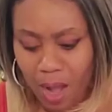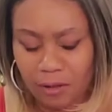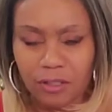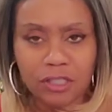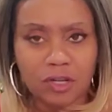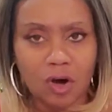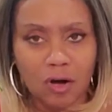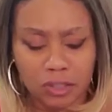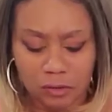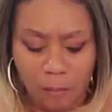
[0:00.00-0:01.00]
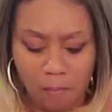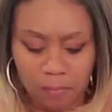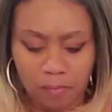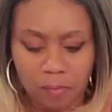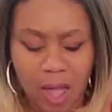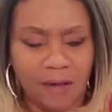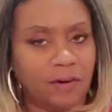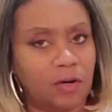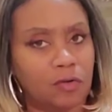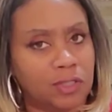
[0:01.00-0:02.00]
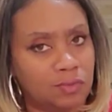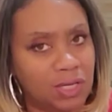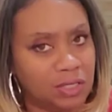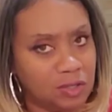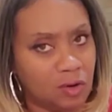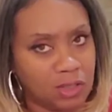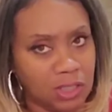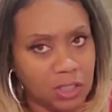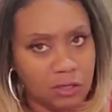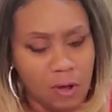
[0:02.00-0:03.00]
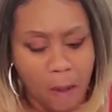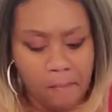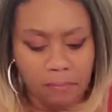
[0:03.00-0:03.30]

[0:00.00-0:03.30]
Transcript: And the sauce having a little sweet and salty to it.